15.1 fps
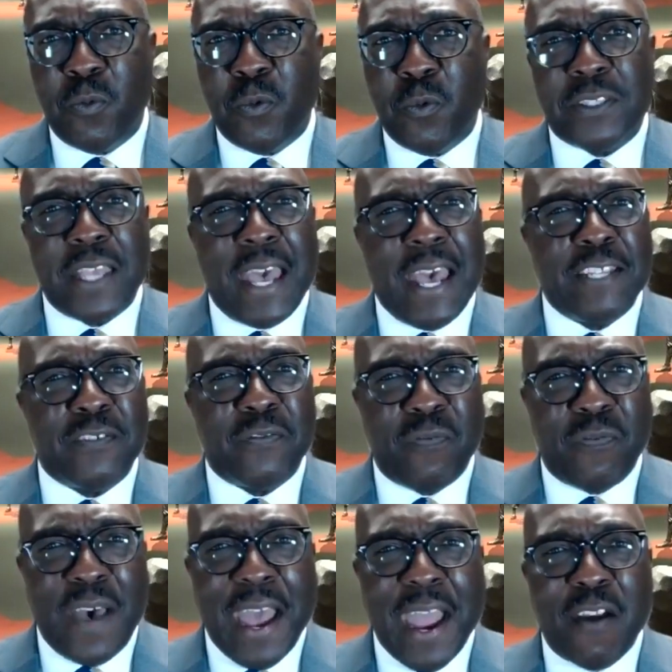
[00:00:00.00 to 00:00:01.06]
was as
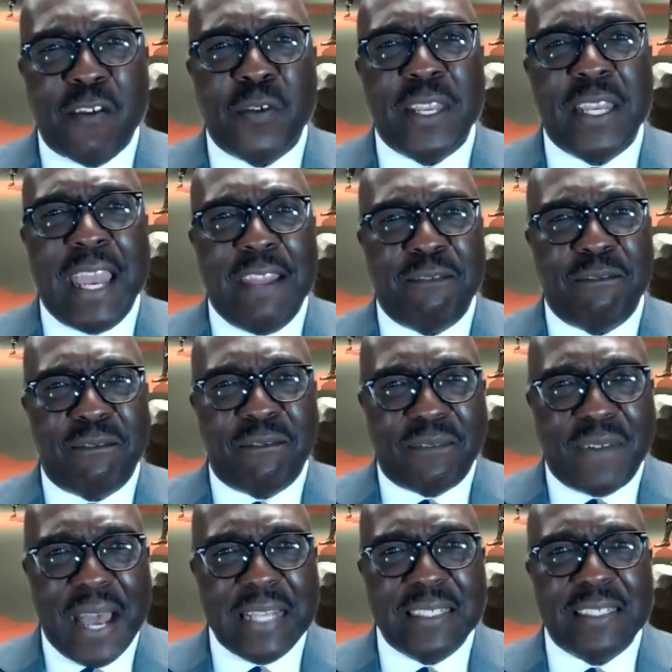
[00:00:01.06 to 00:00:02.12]
fiery and
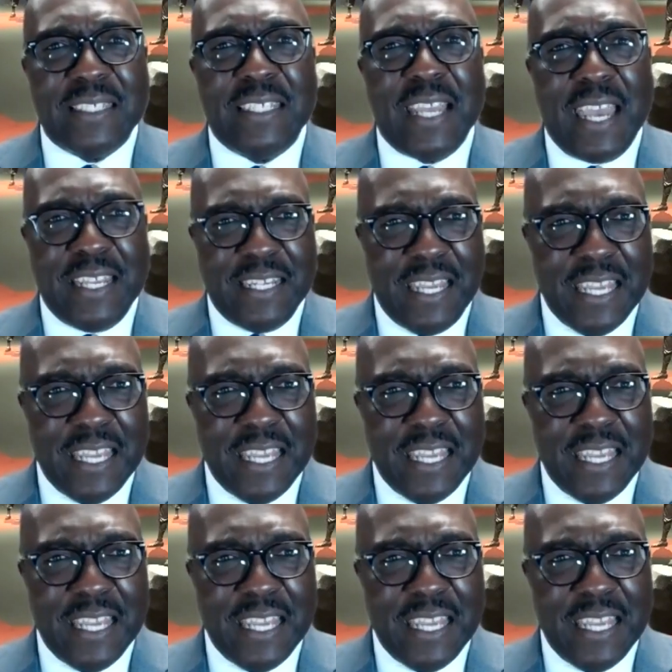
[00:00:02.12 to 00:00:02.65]
feisty an